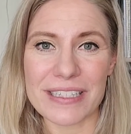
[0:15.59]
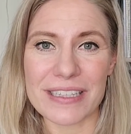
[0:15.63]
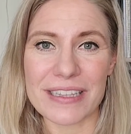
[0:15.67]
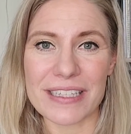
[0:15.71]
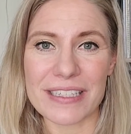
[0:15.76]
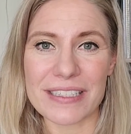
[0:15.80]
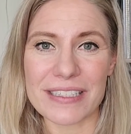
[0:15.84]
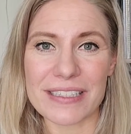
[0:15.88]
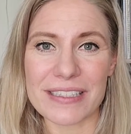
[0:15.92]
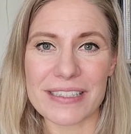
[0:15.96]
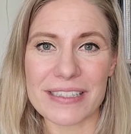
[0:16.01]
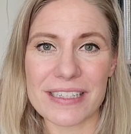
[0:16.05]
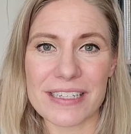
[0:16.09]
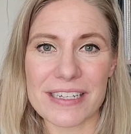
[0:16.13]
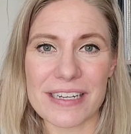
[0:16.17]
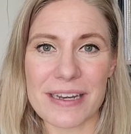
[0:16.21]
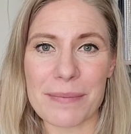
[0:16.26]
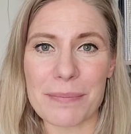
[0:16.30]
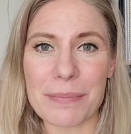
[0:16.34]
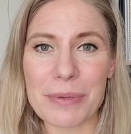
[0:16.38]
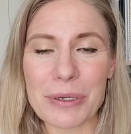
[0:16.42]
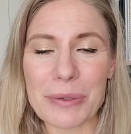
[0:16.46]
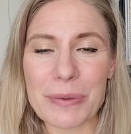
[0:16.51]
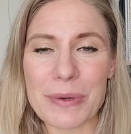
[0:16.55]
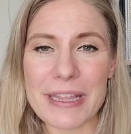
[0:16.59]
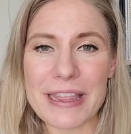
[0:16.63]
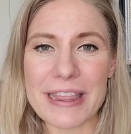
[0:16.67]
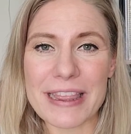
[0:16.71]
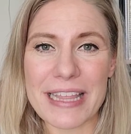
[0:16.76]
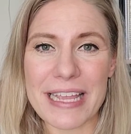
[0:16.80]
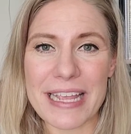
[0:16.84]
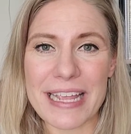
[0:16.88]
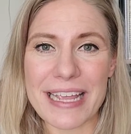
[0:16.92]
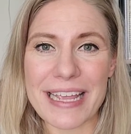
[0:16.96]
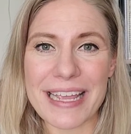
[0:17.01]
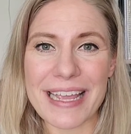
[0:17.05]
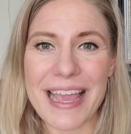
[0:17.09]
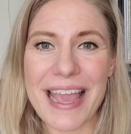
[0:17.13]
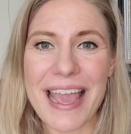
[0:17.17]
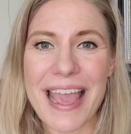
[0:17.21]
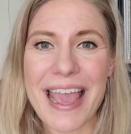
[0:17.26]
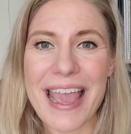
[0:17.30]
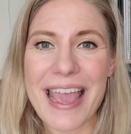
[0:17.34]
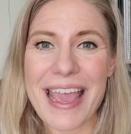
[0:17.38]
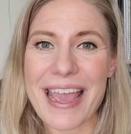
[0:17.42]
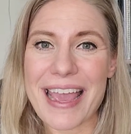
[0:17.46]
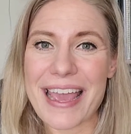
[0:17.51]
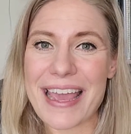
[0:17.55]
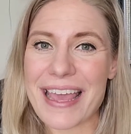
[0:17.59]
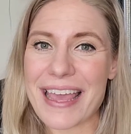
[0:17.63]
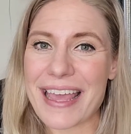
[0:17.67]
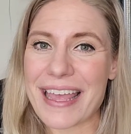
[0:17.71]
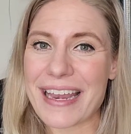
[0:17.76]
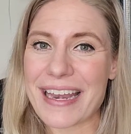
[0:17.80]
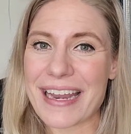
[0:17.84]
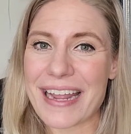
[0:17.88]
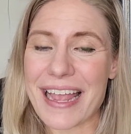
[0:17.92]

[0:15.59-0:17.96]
This is the number one thing and